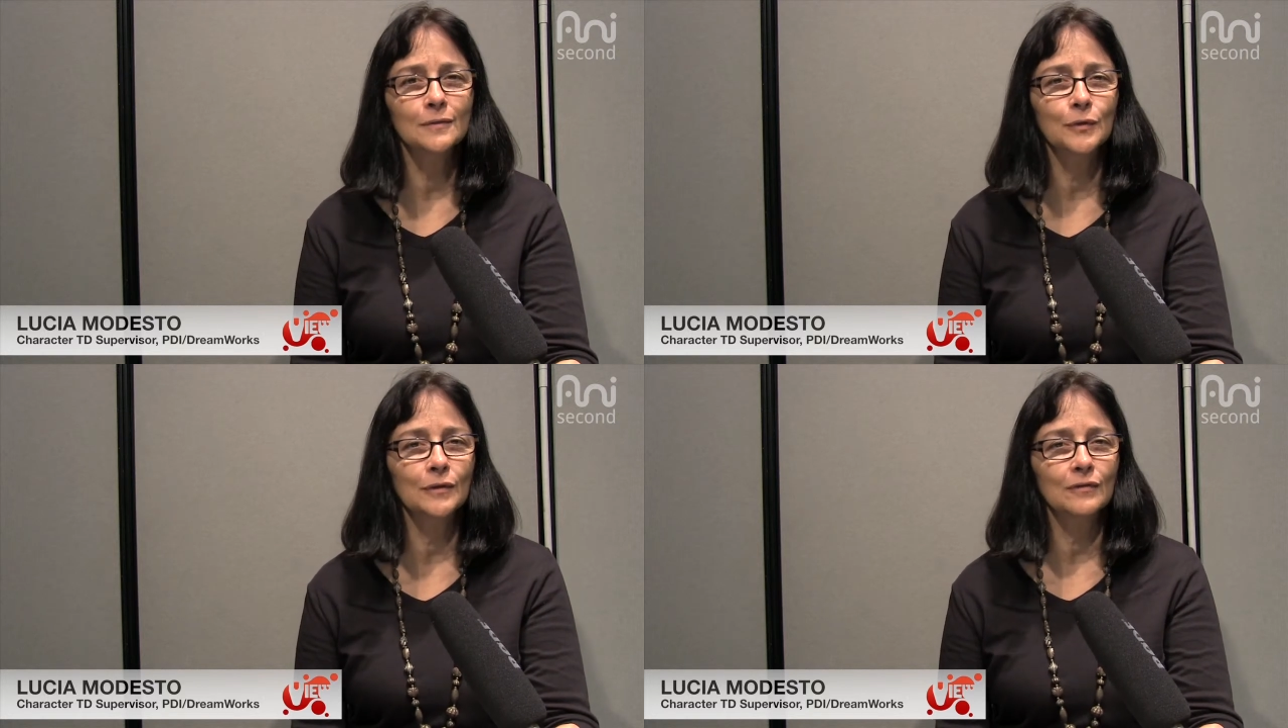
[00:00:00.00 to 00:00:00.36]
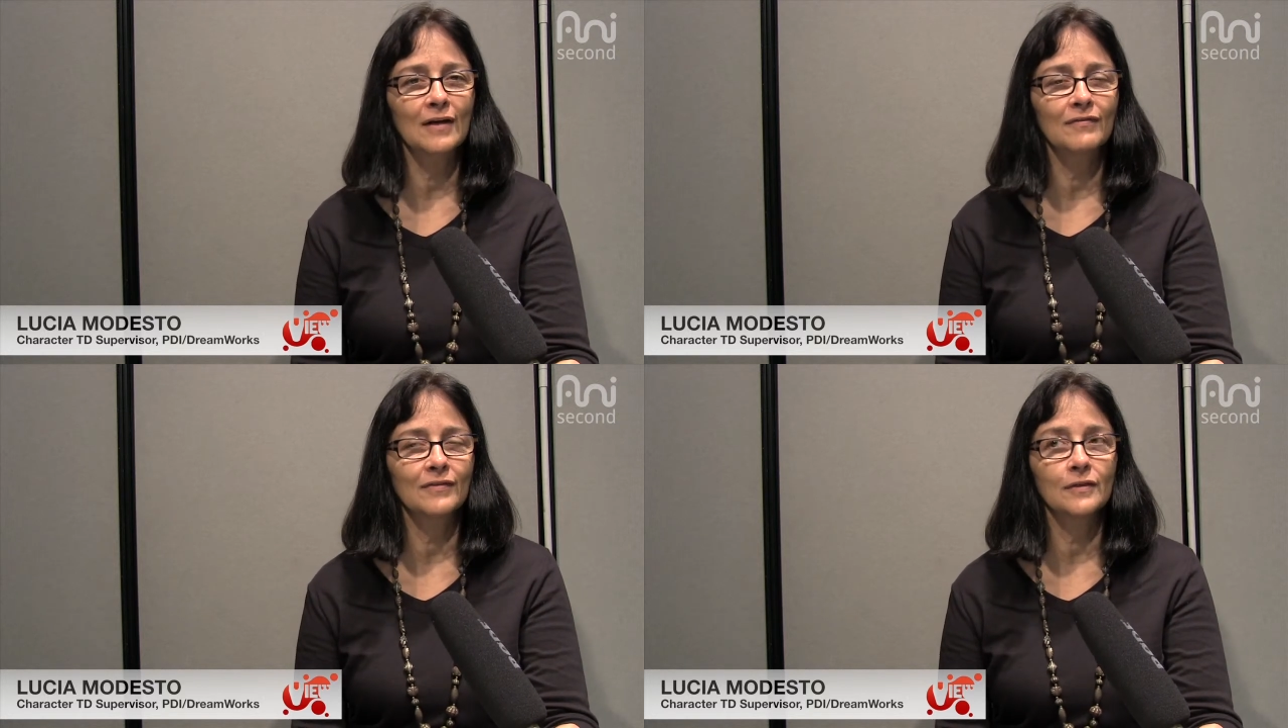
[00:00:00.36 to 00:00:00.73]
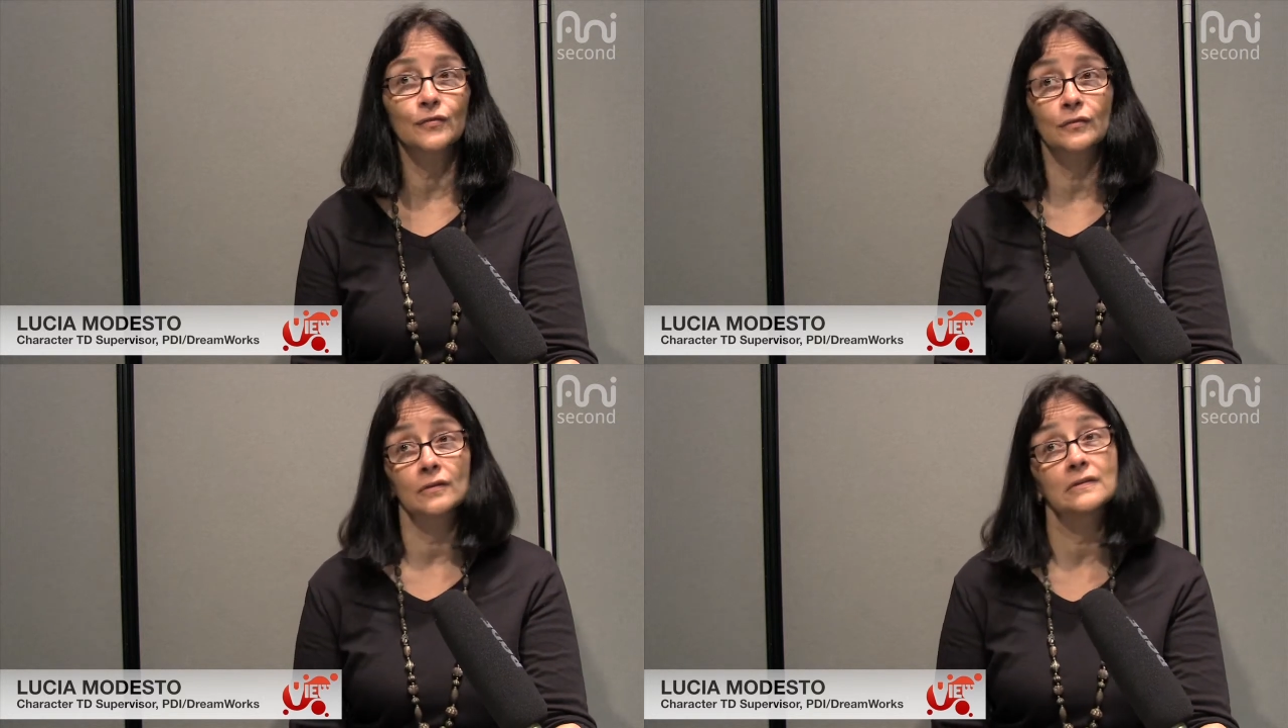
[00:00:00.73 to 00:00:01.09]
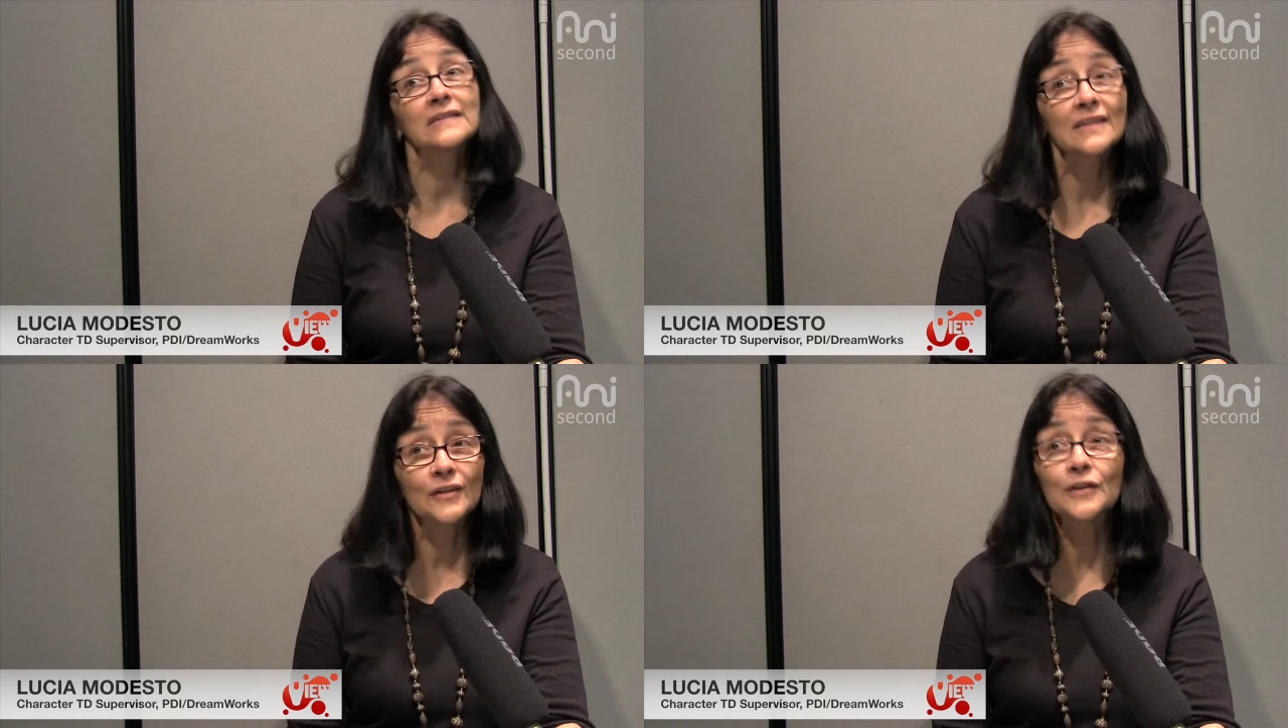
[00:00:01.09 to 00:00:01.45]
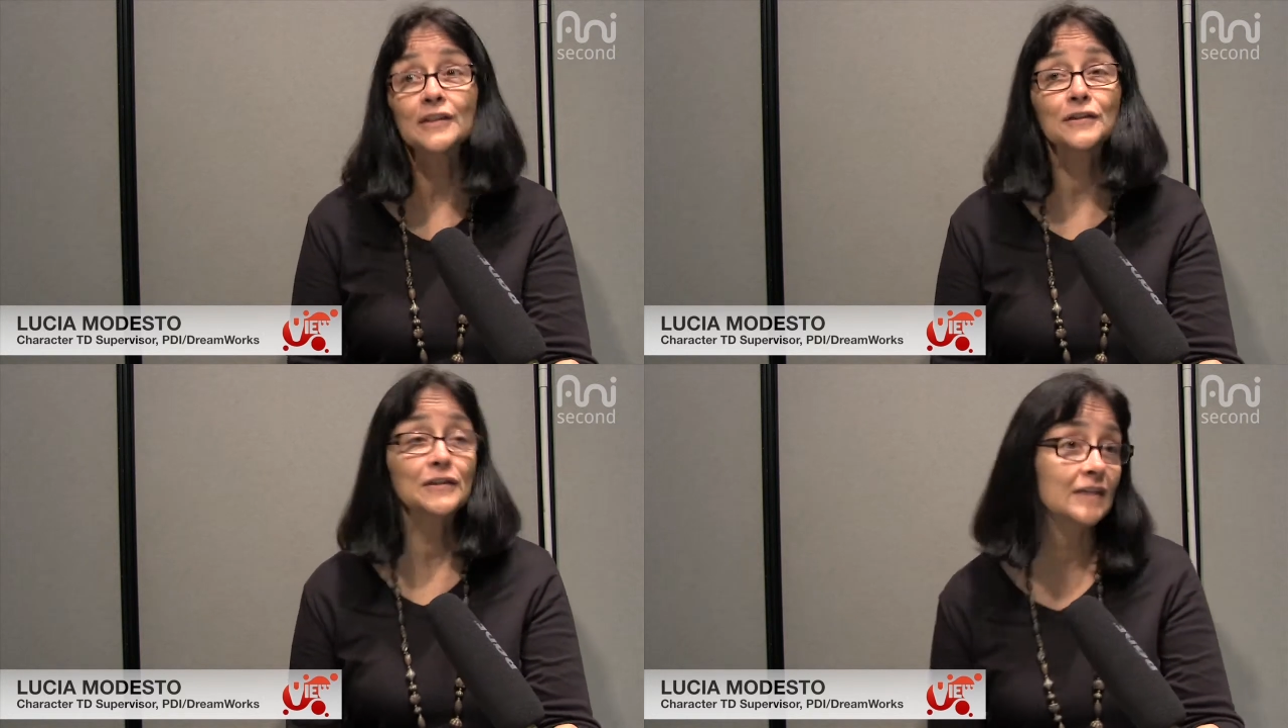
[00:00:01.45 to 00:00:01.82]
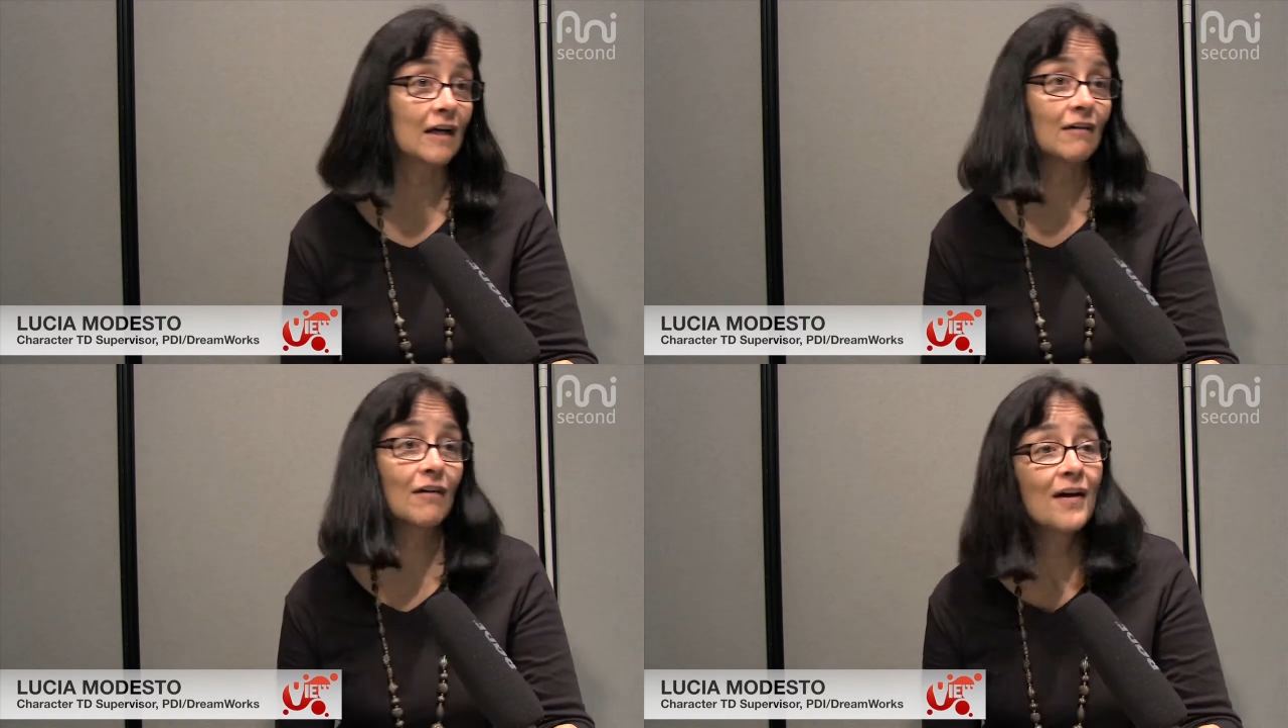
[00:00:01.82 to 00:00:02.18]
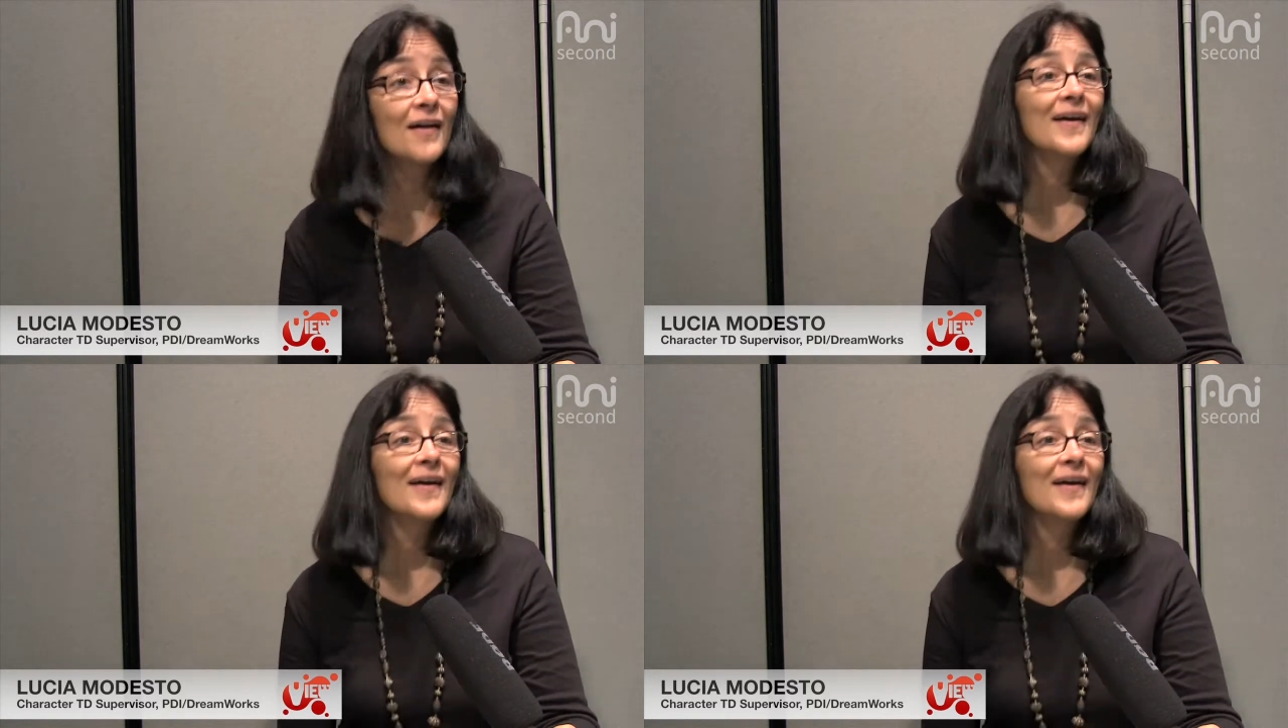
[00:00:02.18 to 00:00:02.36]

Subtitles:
computer graphics for 30 years now.